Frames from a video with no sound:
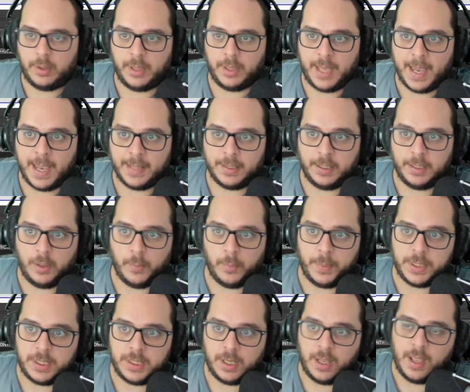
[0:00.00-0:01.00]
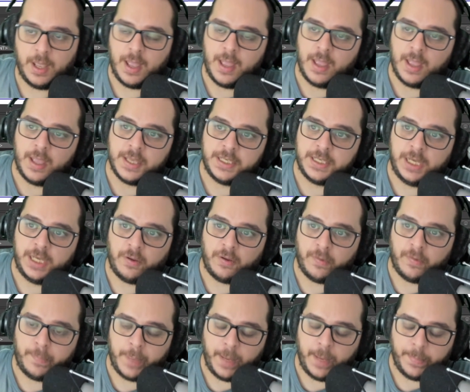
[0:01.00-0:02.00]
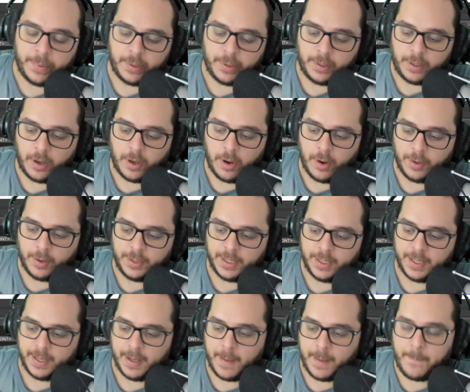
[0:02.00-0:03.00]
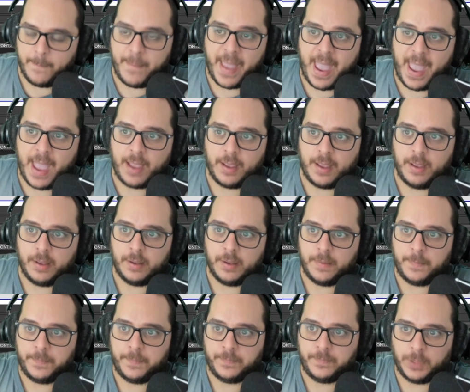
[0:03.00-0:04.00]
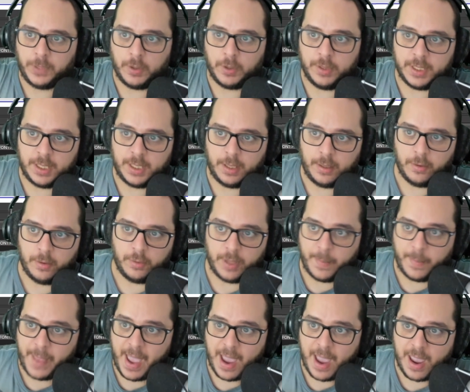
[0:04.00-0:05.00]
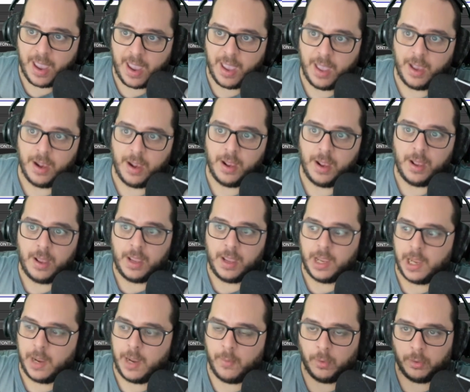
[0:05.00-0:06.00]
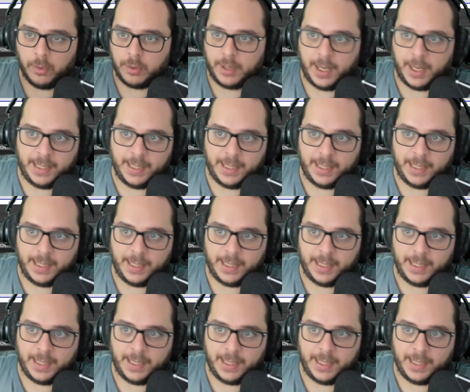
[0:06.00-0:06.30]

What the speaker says: get a new sheet of paper on the pack, it will look like